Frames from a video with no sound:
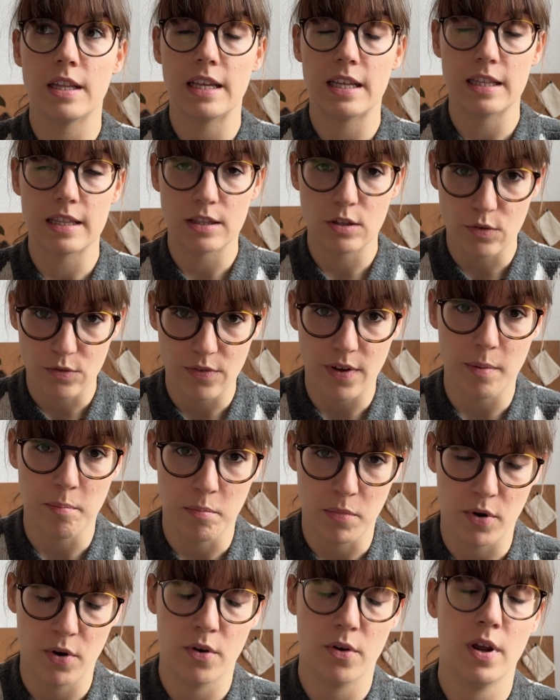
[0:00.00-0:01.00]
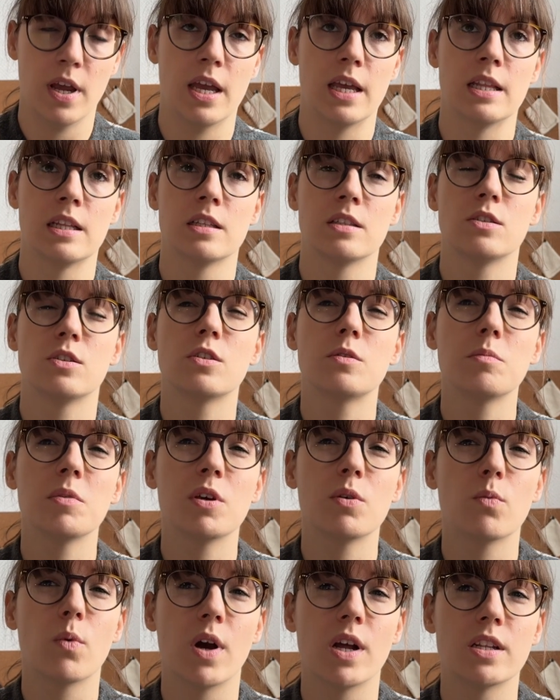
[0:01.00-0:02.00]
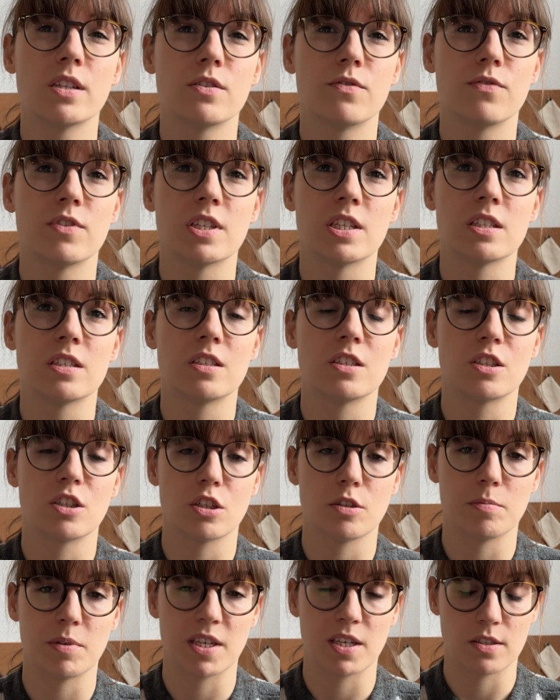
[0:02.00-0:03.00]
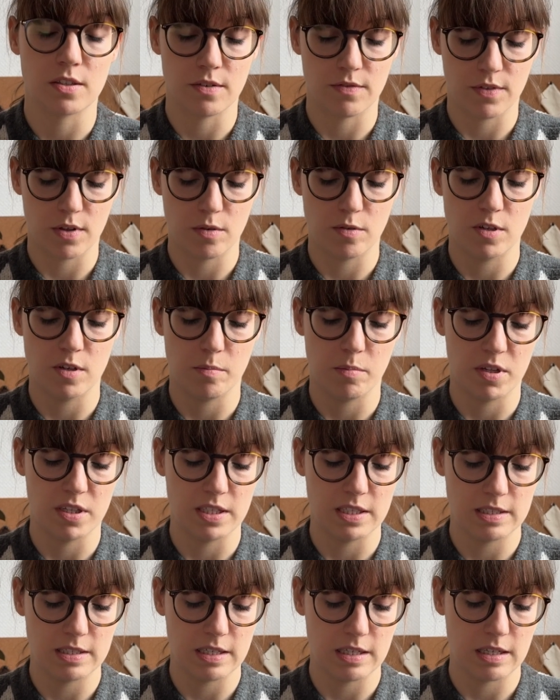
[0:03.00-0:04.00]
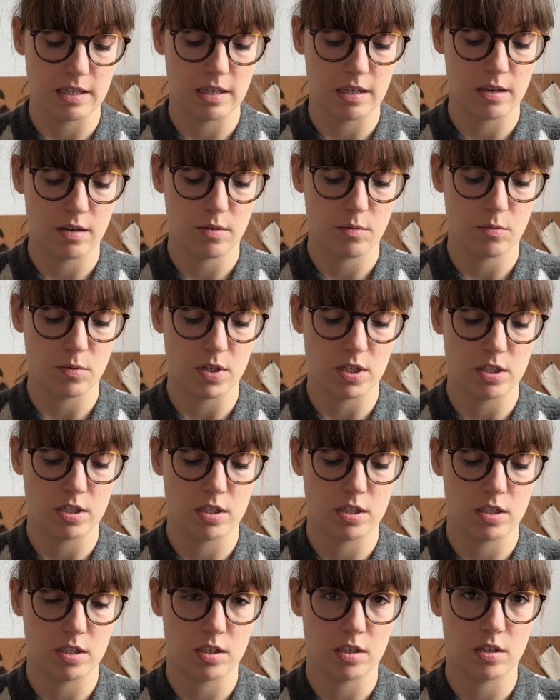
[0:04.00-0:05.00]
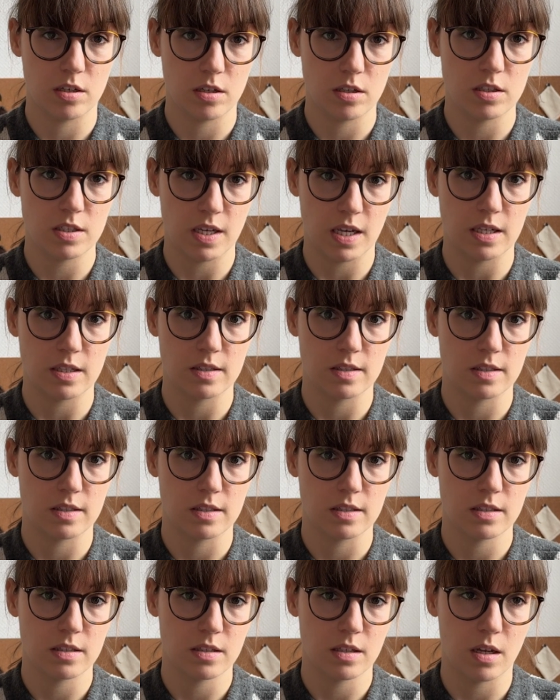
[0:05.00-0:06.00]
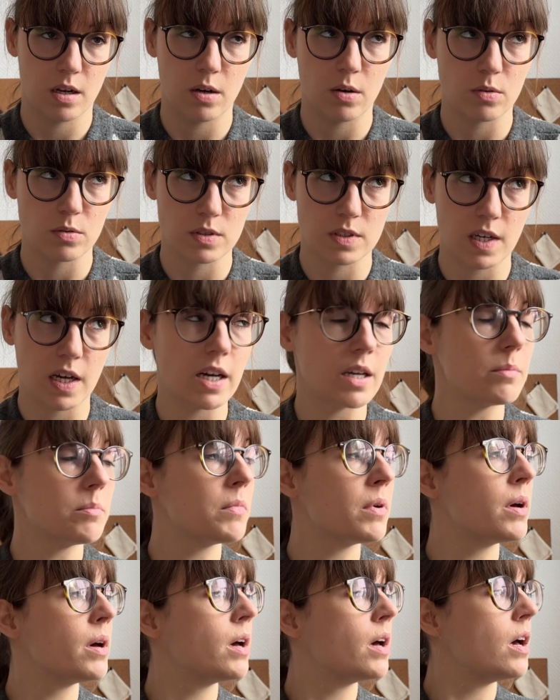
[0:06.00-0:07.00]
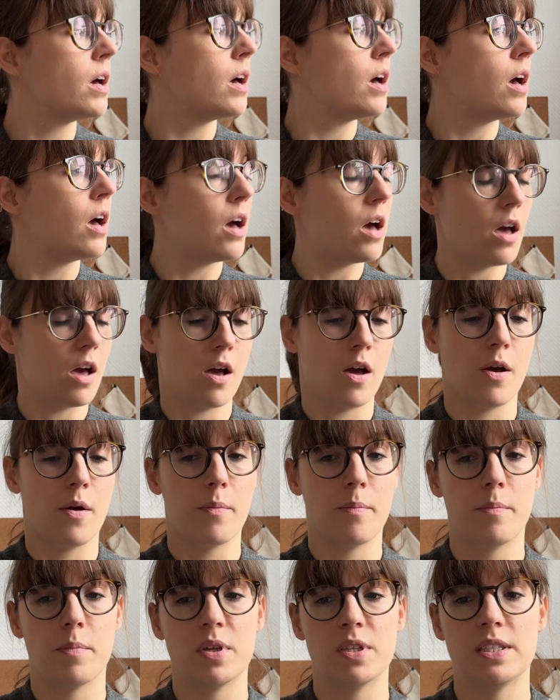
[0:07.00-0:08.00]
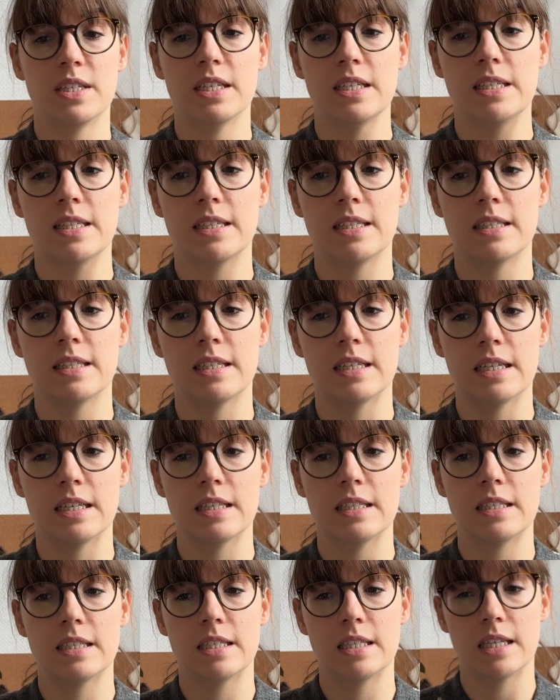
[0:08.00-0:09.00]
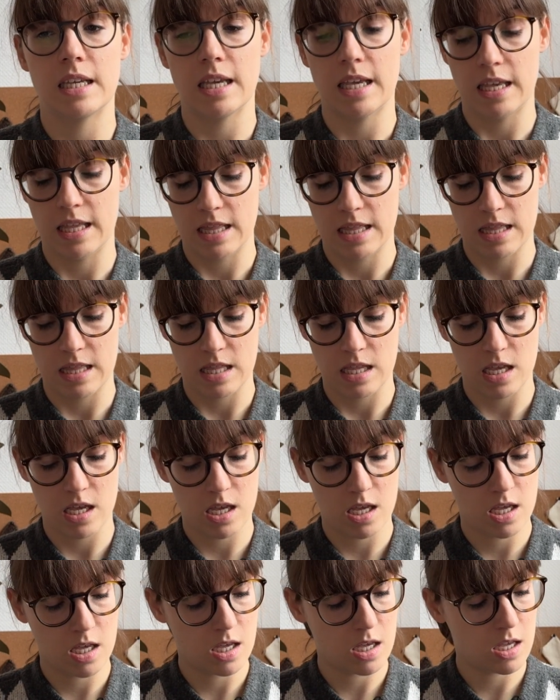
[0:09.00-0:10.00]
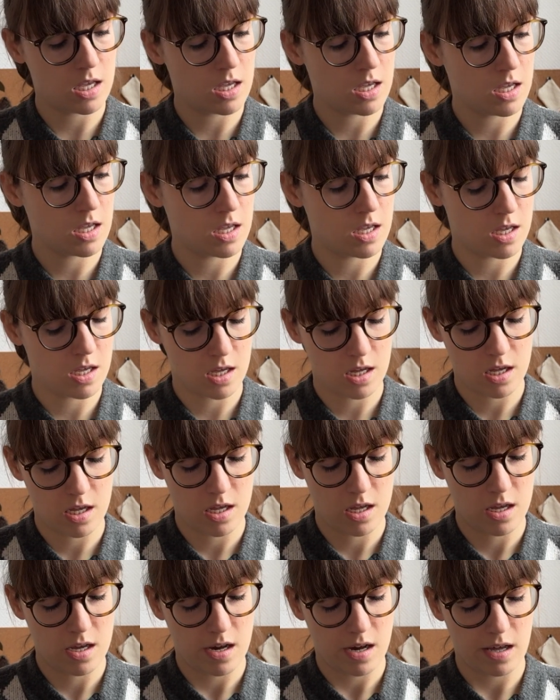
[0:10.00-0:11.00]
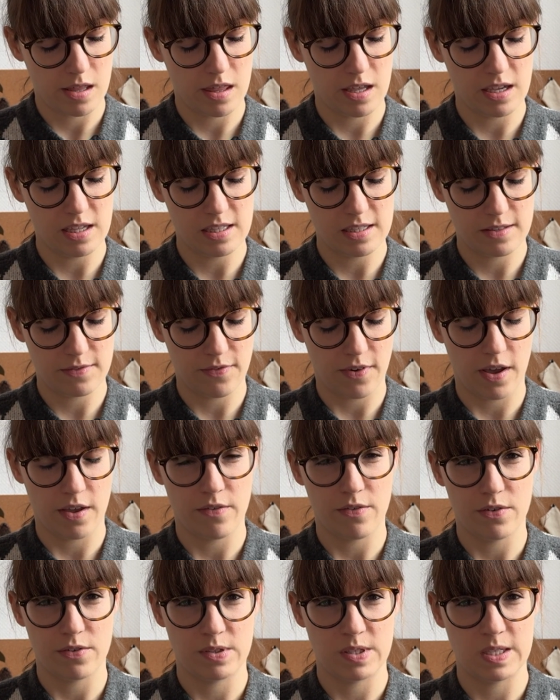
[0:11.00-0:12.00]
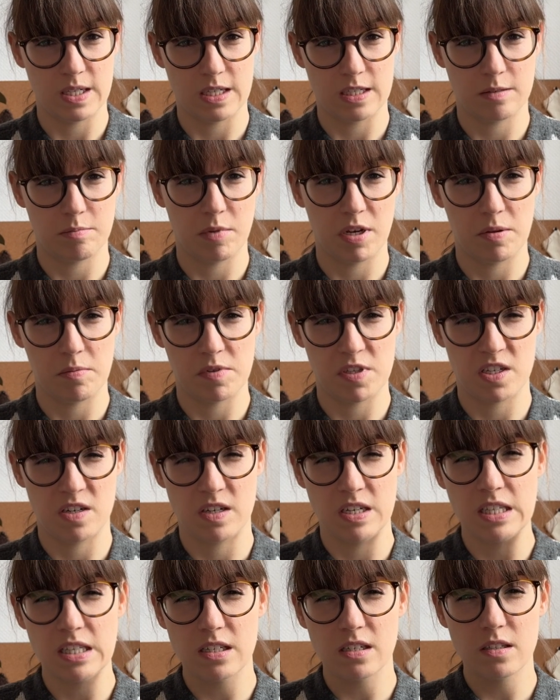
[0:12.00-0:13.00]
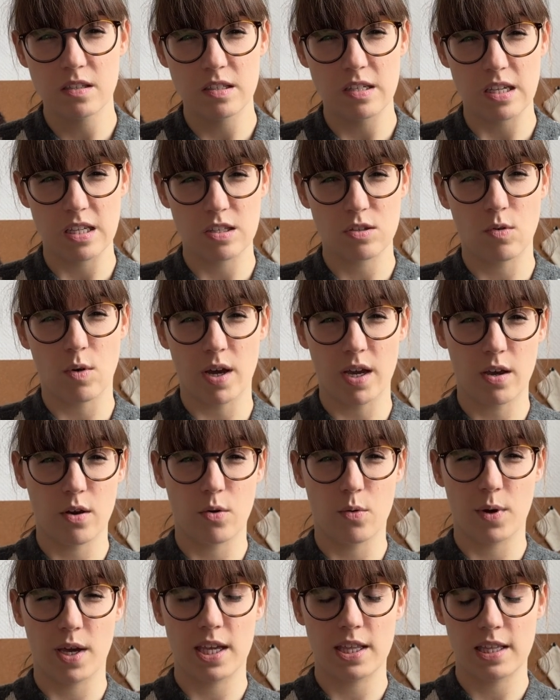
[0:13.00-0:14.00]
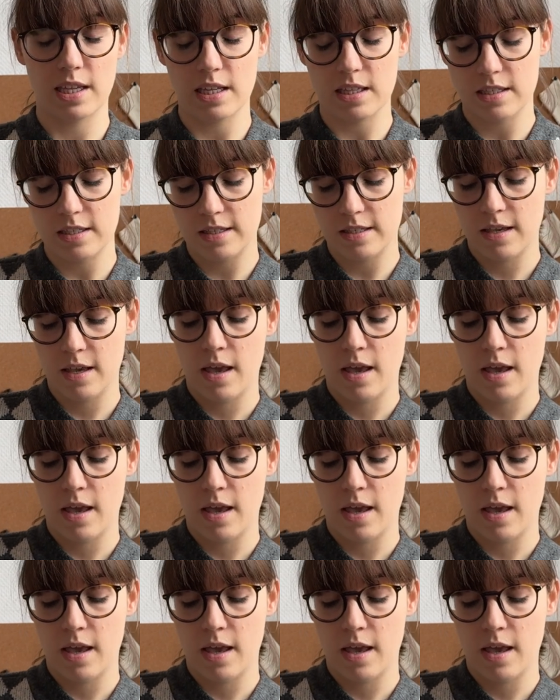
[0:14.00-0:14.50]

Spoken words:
November, and it took me a while to finish just because of the double knitting, which takes a long time. But this is knit in, I think it's 5 or 6 millimeter needles, so it's quite a quick knit.